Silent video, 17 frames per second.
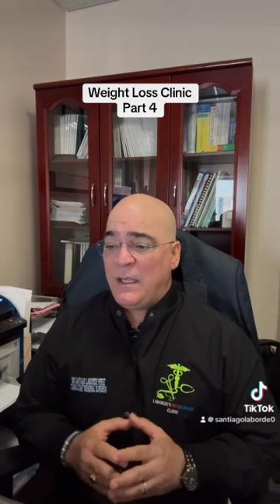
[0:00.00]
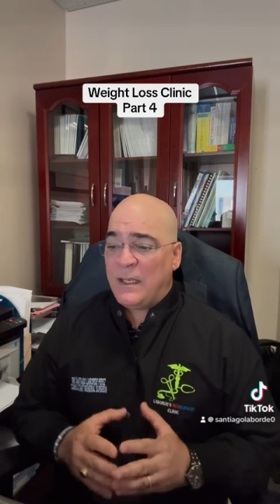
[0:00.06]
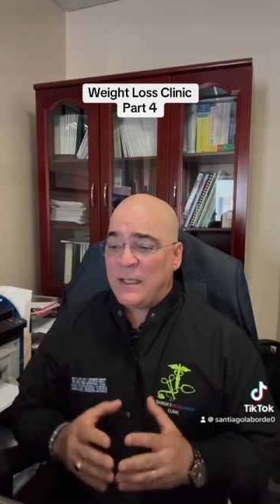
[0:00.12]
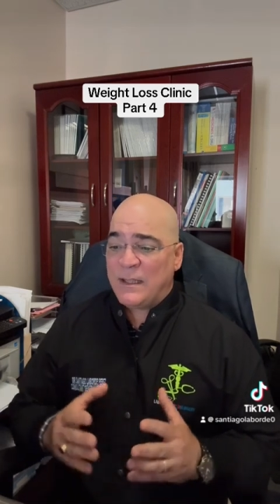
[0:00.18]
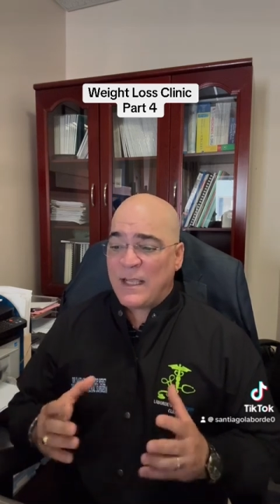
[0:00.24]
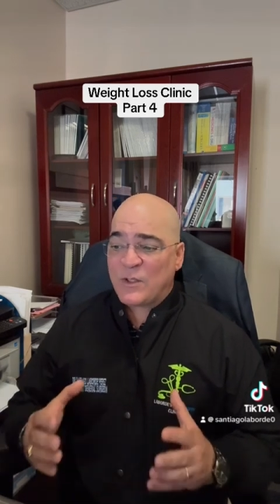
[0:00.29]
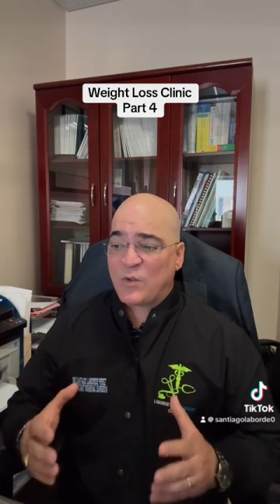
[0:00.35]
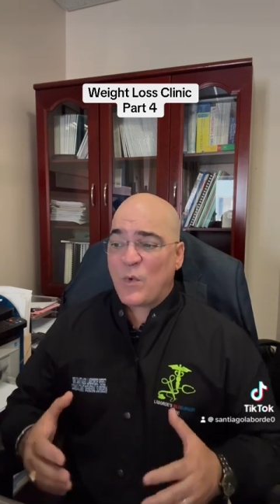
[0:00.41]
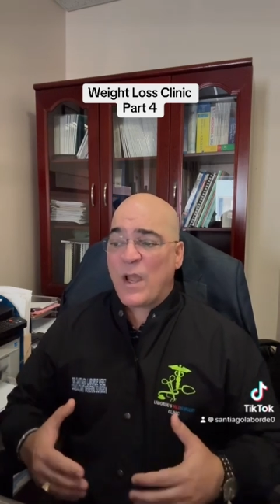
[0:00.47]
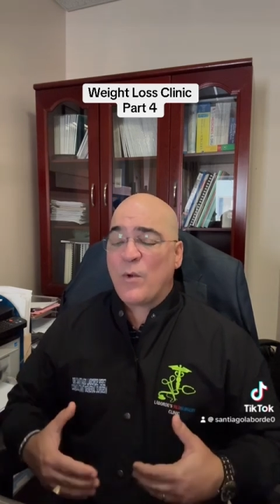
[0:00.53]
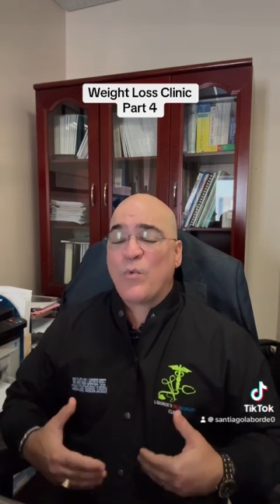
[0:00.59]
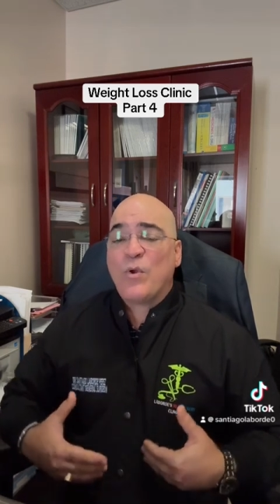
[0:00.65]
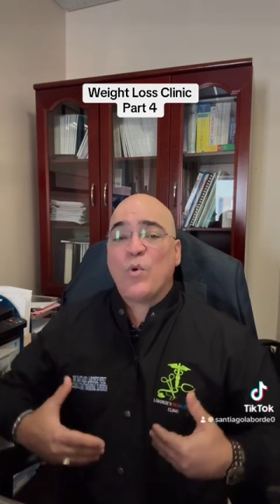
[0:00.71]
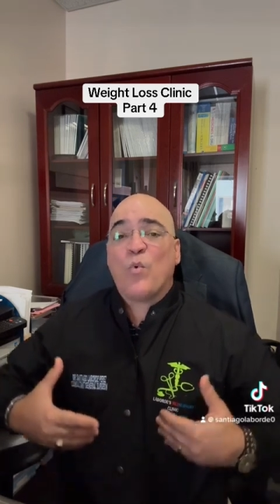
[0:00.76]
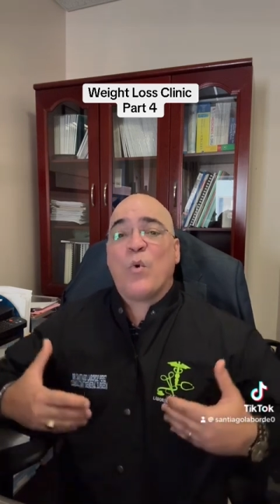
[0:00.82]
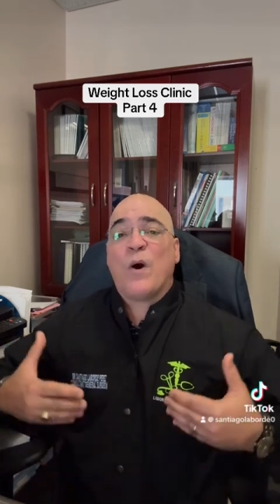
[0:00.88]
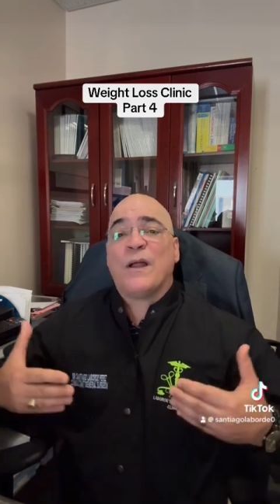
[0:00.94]
That's why we
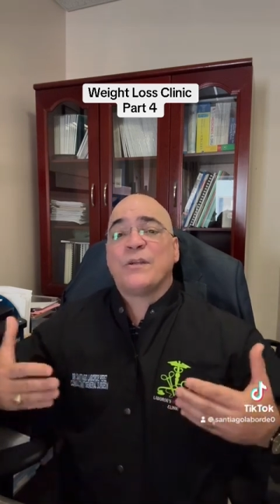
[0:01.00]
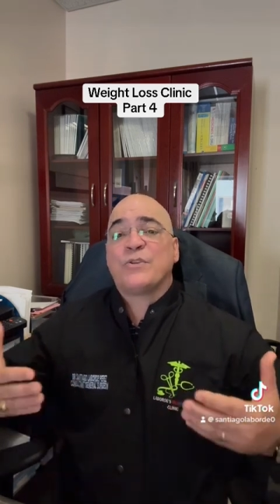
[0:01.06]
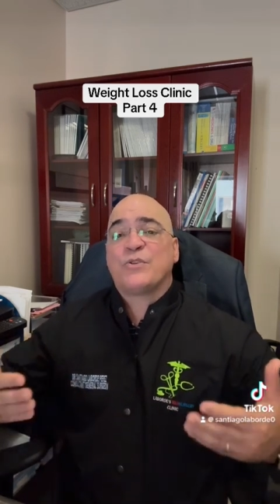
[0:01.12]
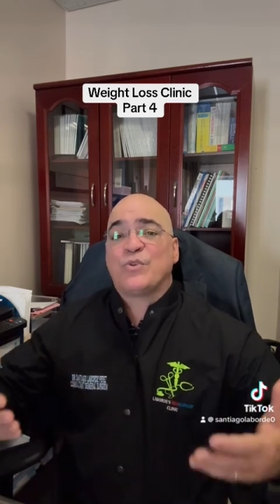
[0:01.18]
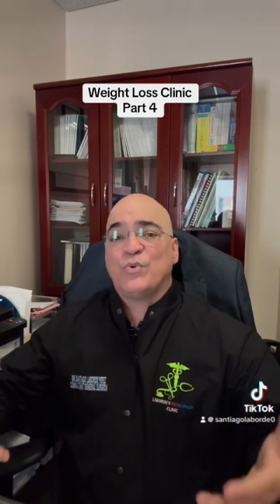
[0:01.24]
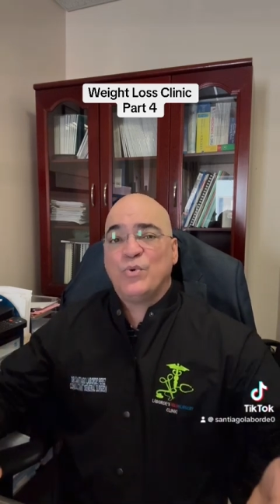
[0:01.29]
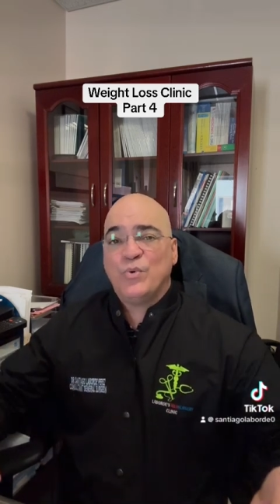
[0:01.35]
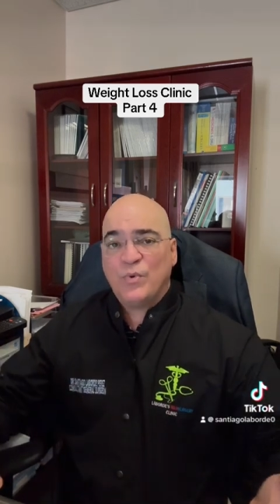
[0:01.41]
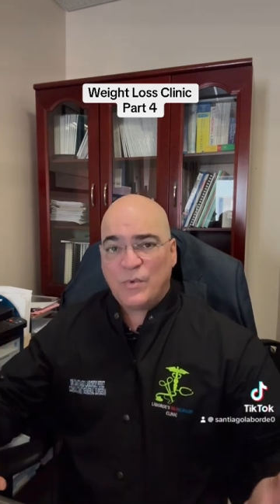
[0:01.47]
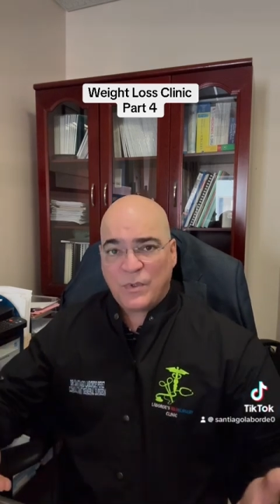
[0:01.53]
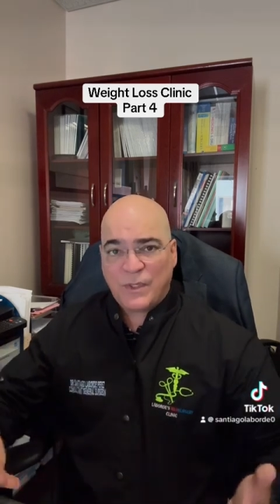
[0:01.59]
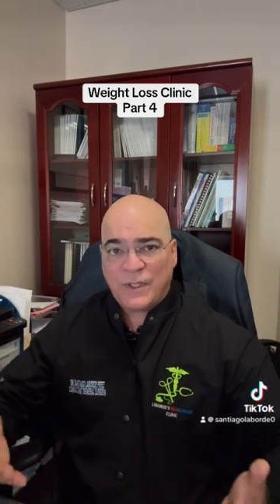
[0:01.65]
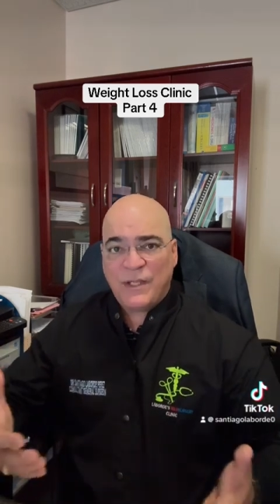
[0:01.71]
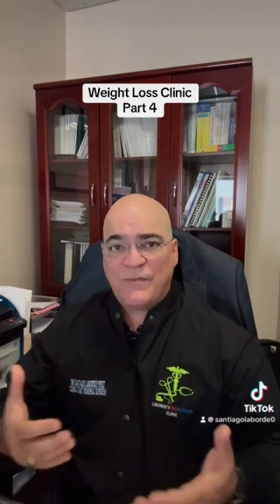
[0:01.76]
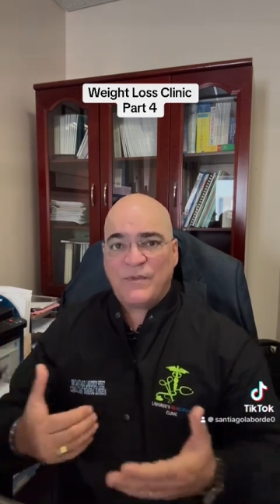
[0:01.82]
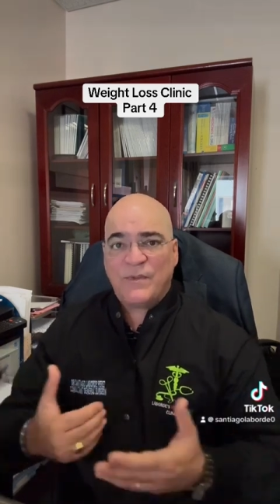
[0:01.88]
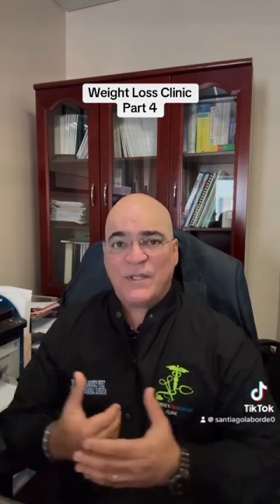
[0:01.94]
want to
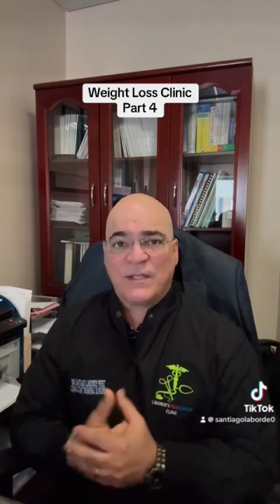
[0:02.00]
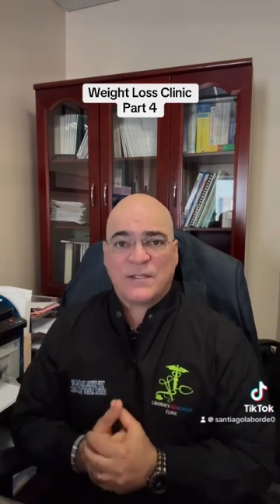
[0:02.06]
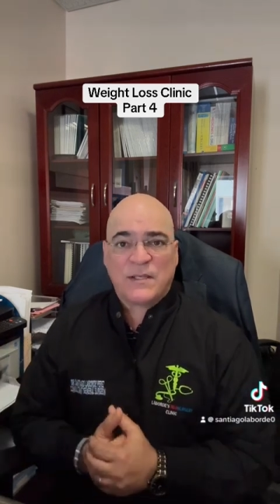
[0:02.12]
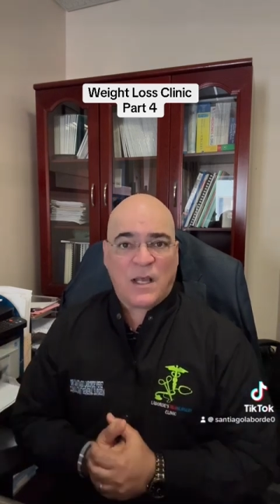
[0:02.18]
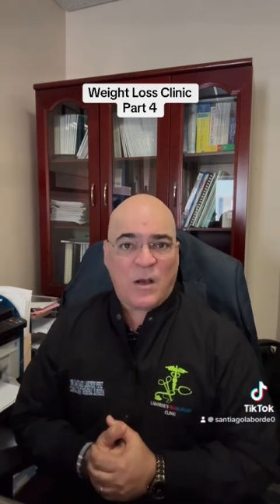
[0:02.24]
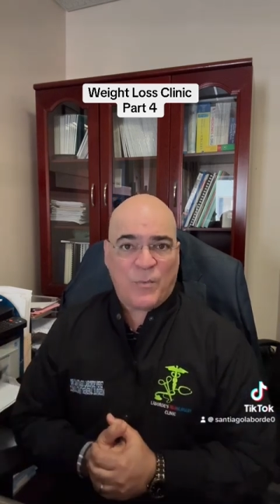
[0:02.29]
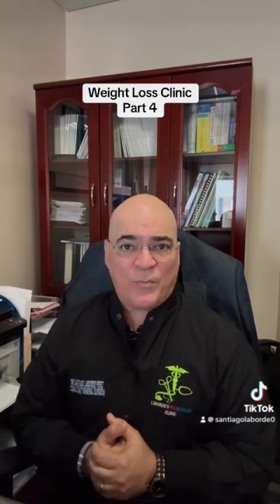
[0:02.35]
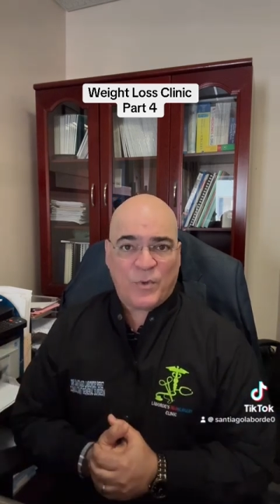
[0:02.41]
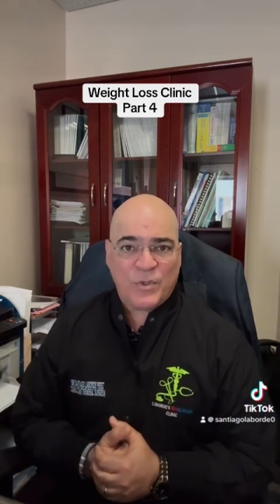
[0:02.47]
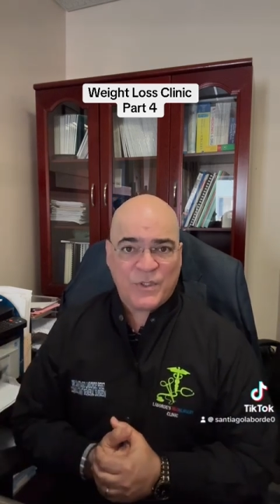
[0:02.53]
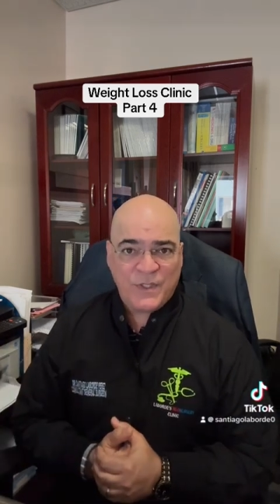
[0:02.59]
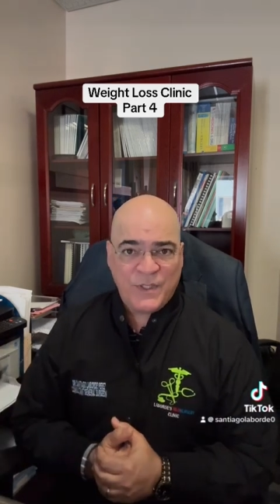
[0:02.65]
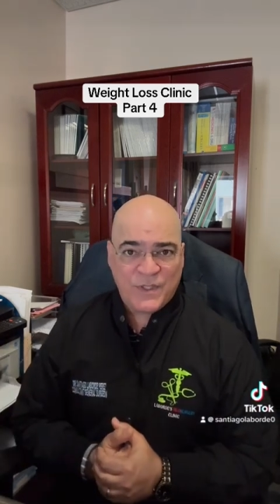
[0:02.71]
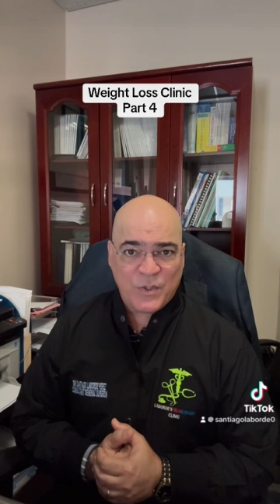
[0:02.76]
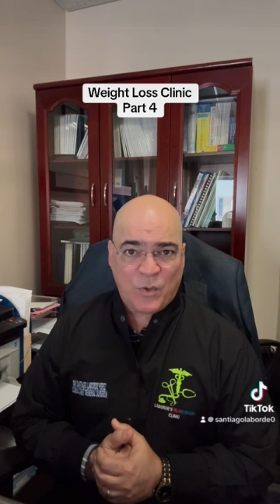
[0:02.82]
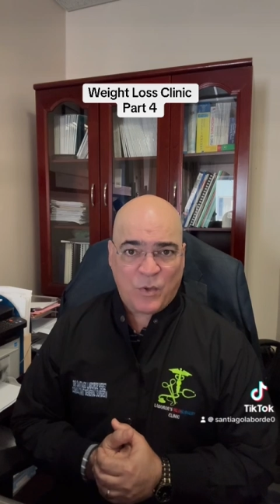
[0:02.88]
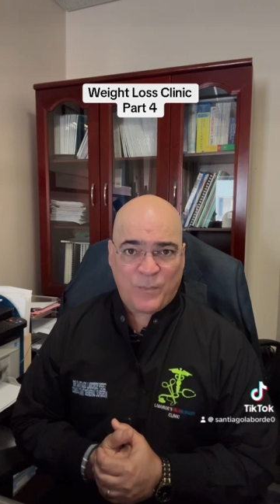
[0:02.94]
give this
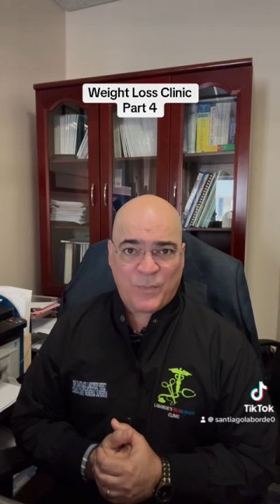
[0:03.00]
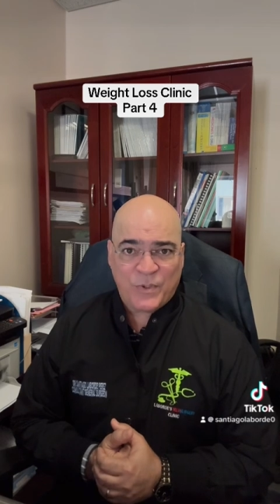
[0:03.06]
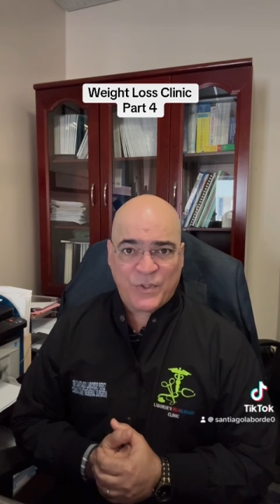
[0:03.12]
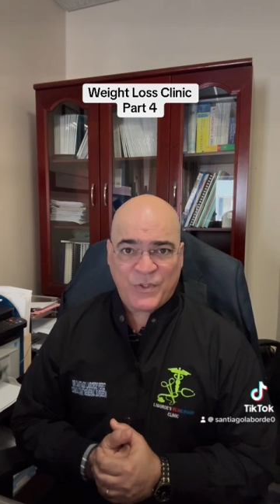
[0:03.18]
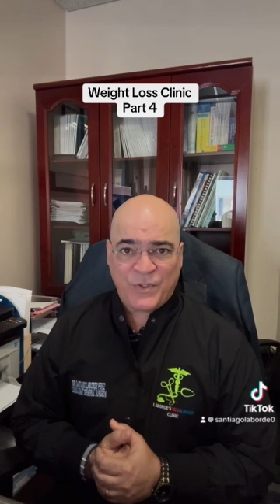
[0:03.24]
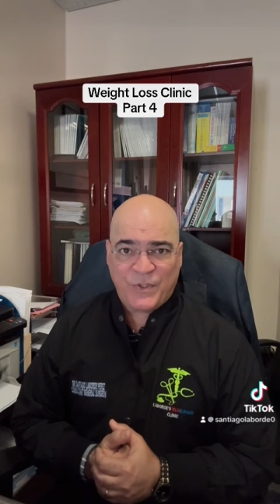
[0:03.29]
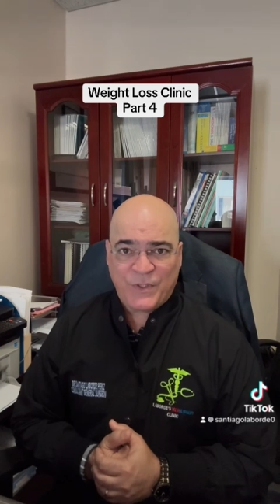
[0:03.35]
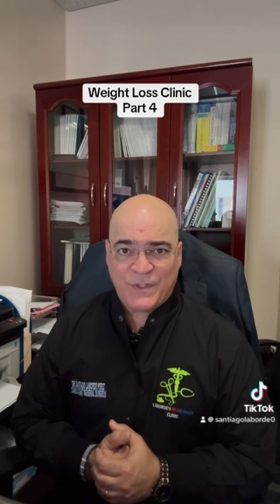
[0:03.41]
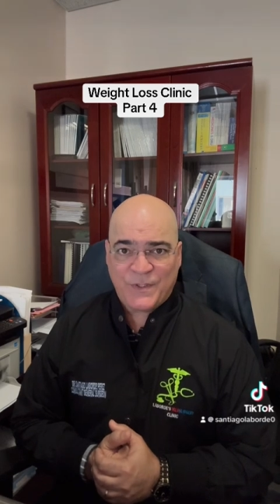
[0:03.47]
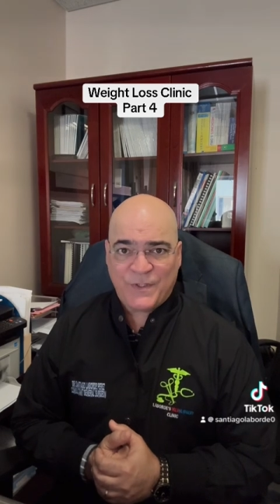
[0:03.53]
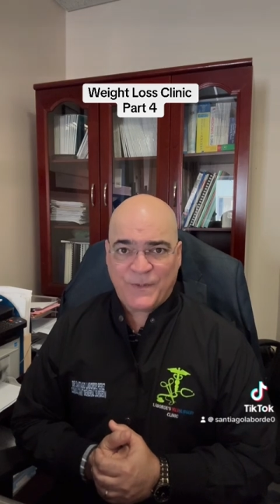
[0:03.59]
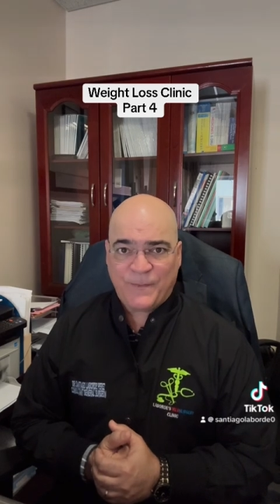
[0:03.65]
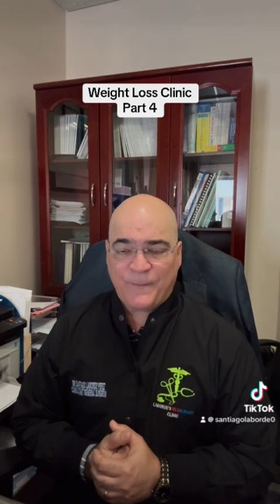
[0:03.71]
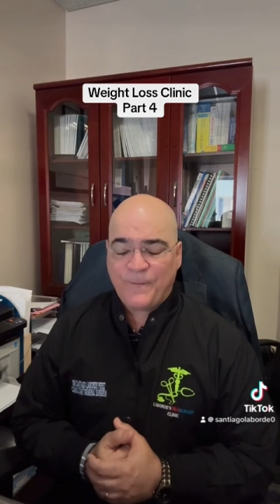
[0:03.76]
opportunity.